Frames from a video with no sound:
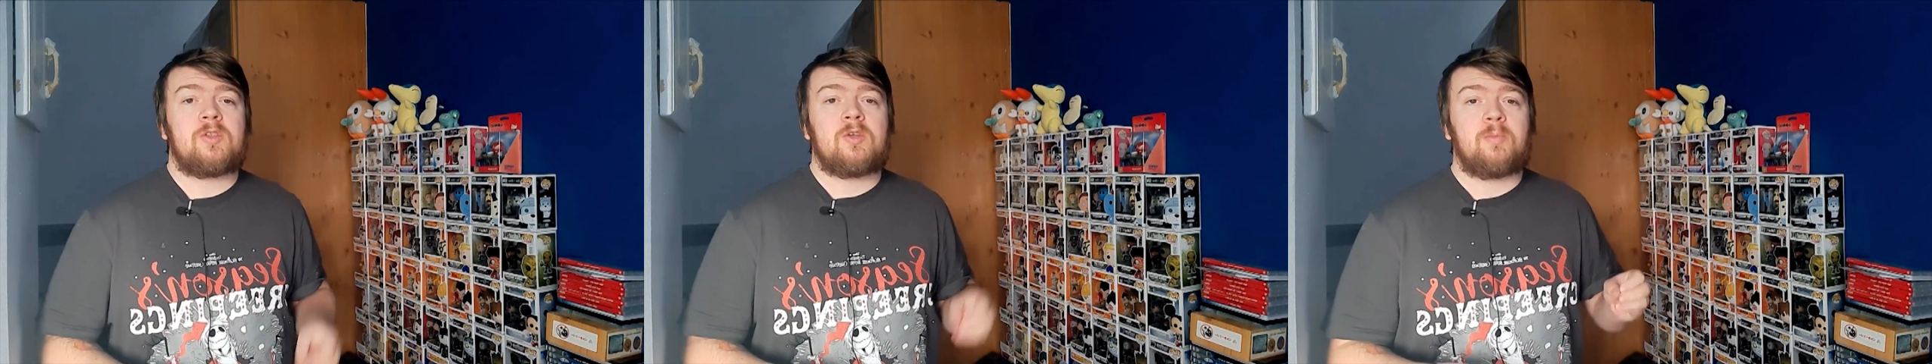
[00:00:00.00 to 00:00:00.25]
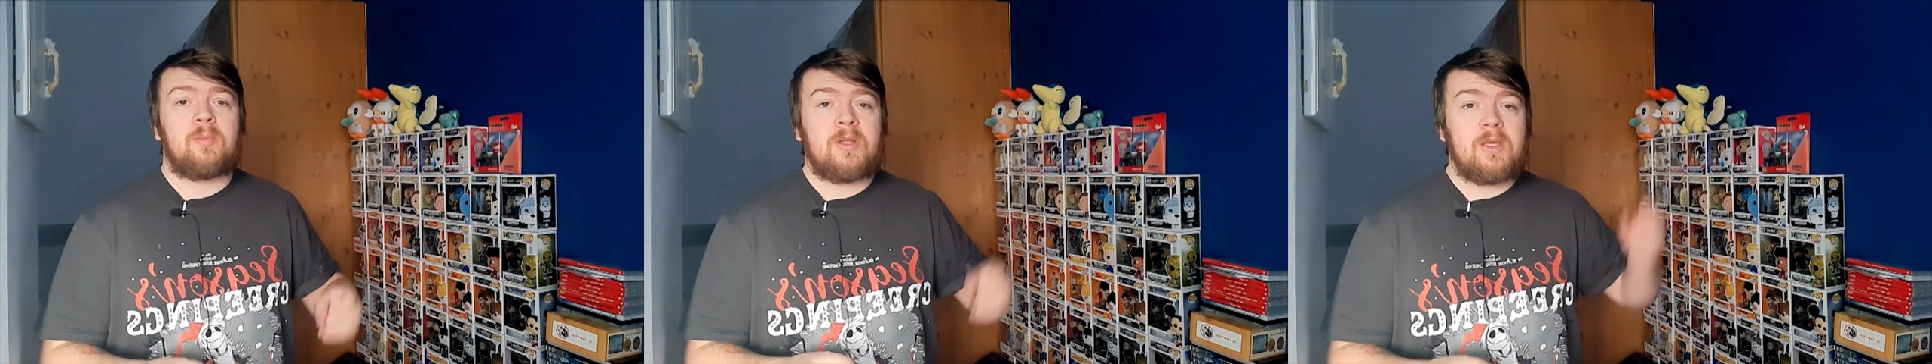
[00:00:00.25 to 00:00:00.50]
So
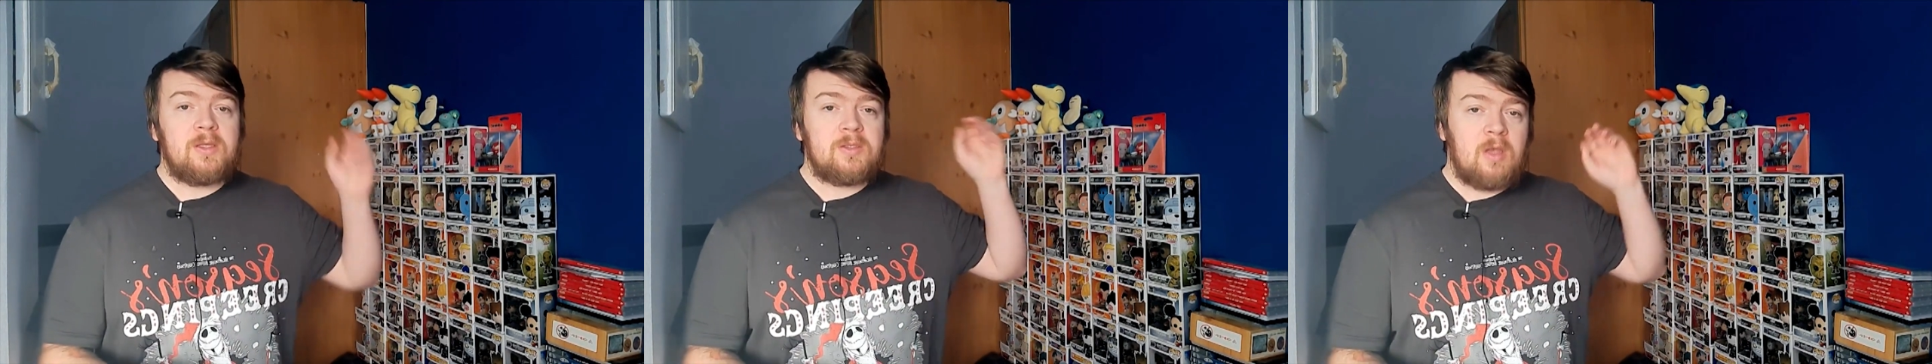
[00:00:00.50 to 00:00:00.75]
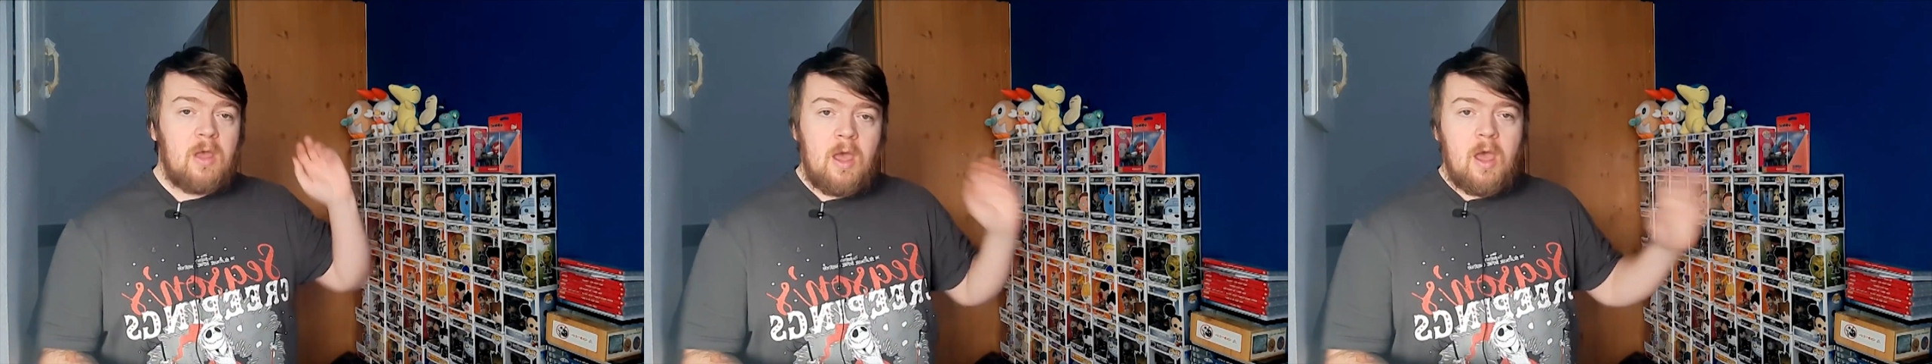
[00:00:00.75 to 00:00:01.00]
please
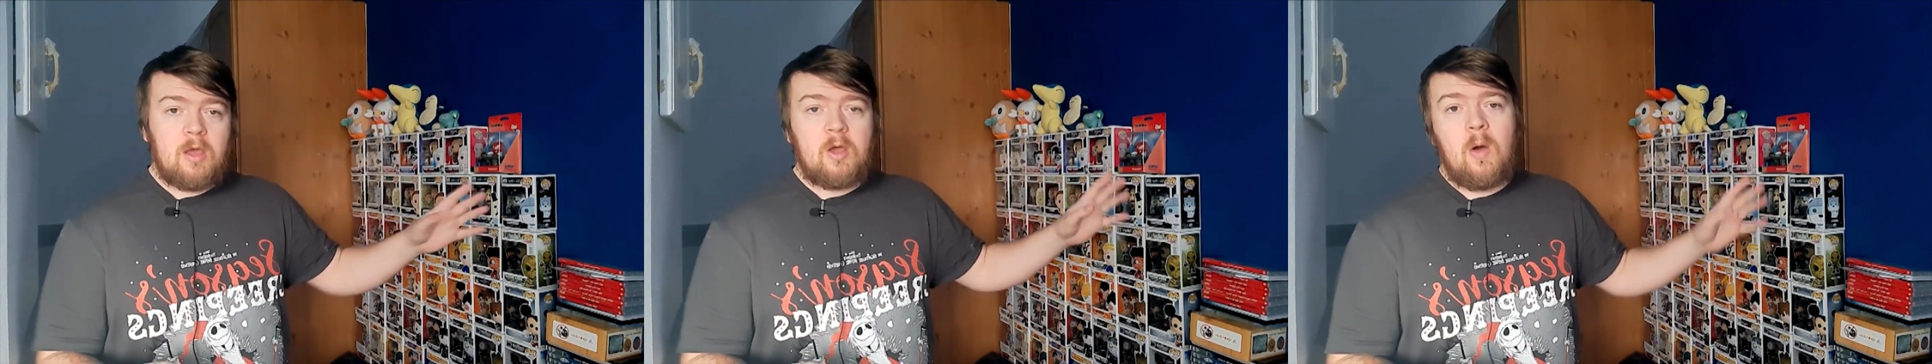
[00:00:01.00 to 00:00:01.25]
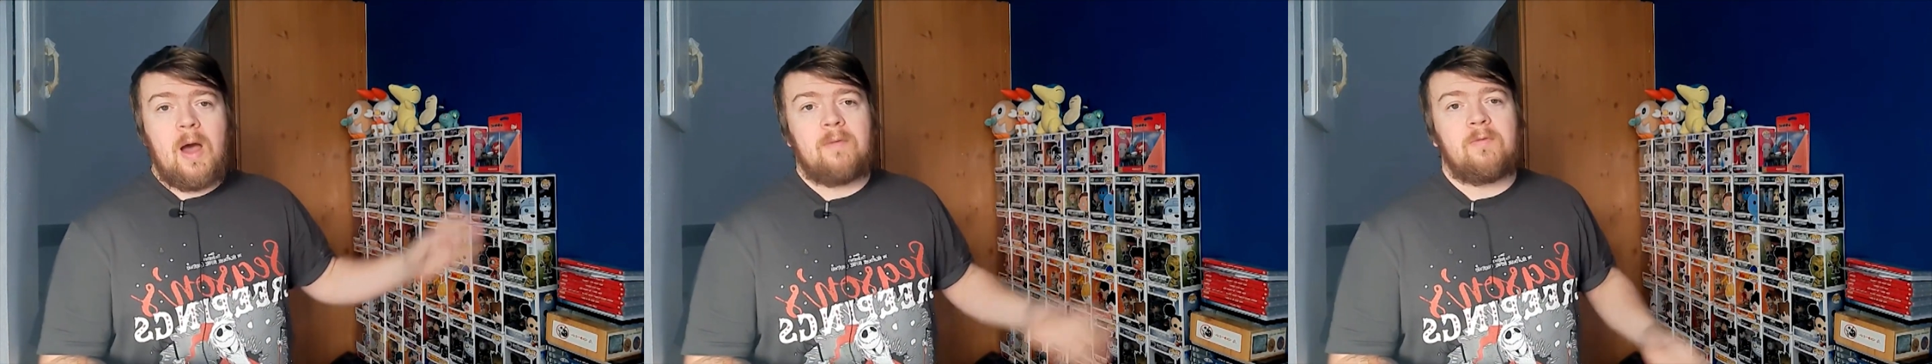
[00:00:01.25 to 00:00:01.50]

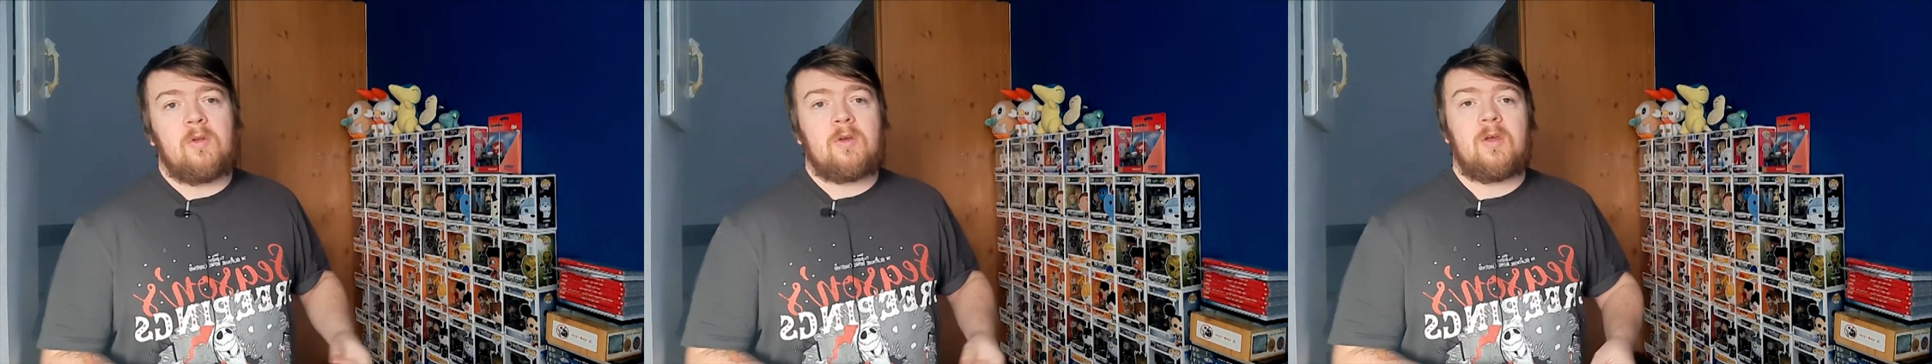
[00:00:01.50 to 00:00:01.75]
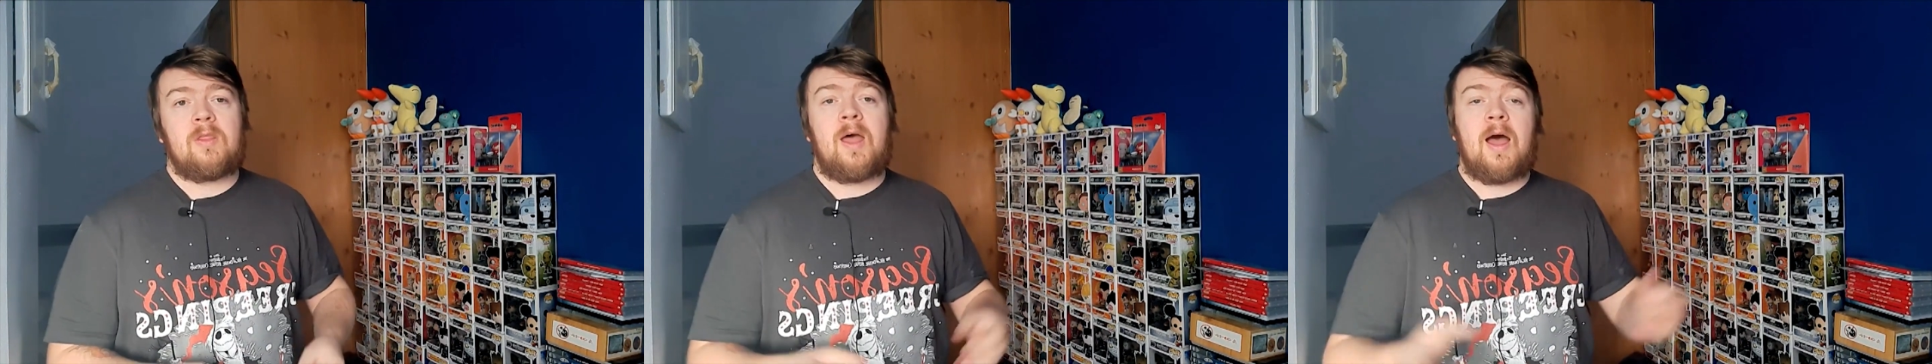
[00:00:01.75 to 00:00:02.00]
go have a
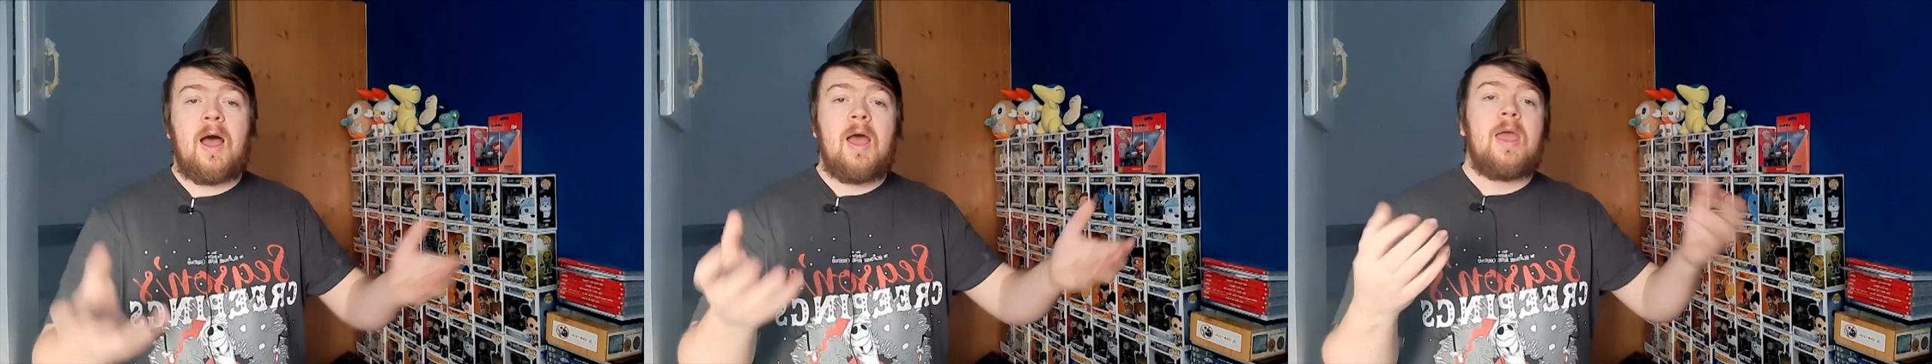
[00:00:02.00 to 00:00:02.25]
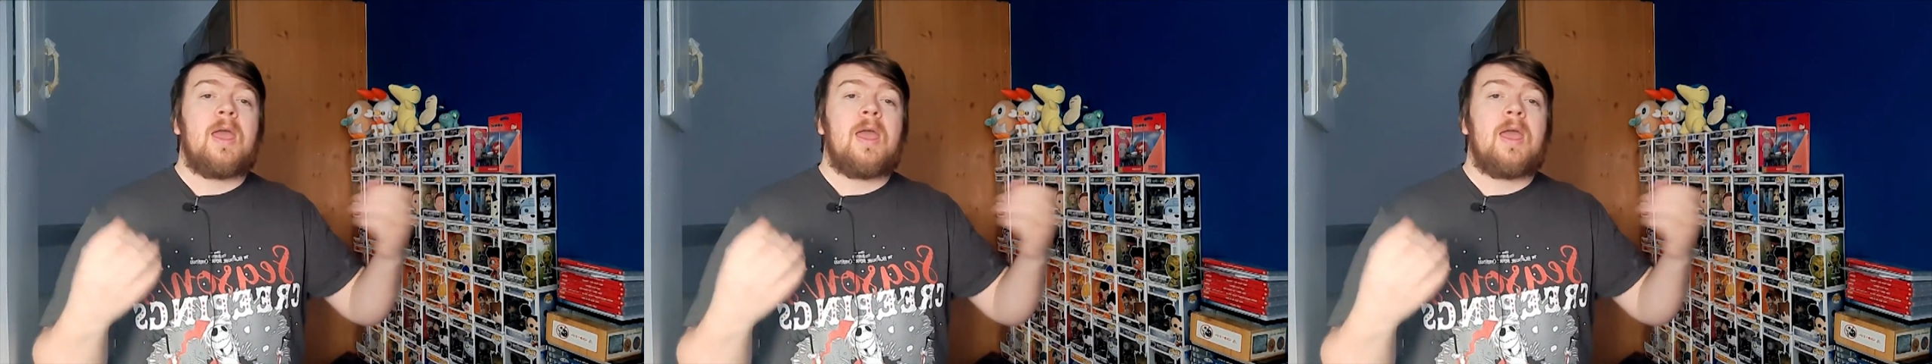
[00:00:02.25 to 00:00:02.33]
look at that.